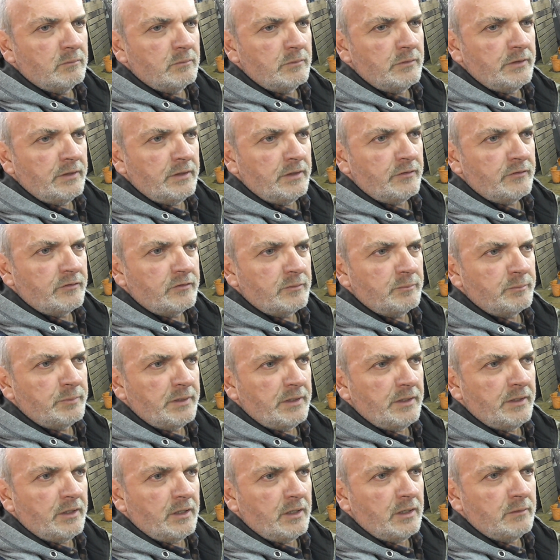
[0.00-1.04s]
needs to
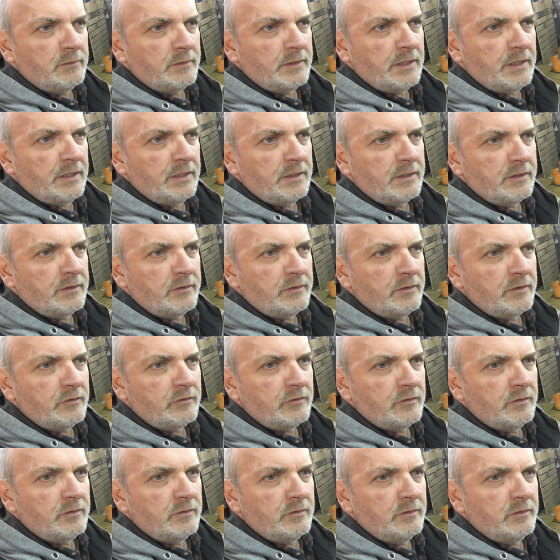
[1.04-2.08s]
be in okay
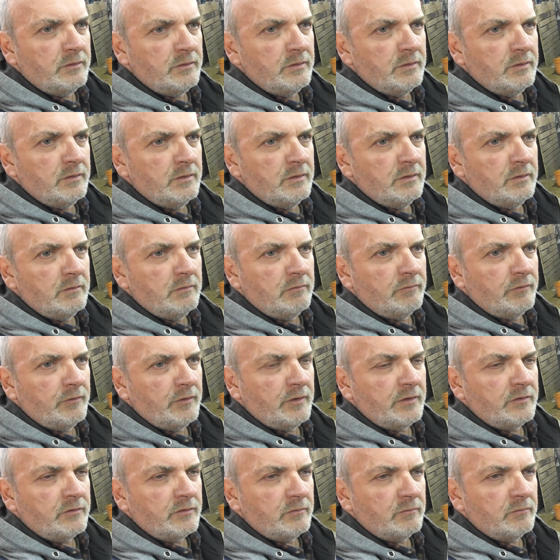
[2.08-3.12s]
condition for
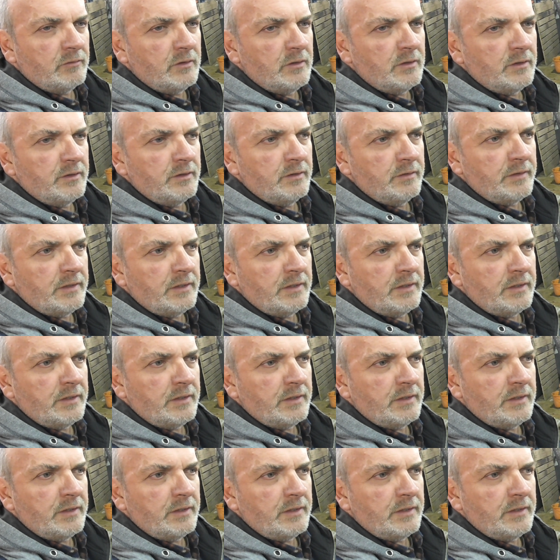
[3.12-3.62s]
it to run.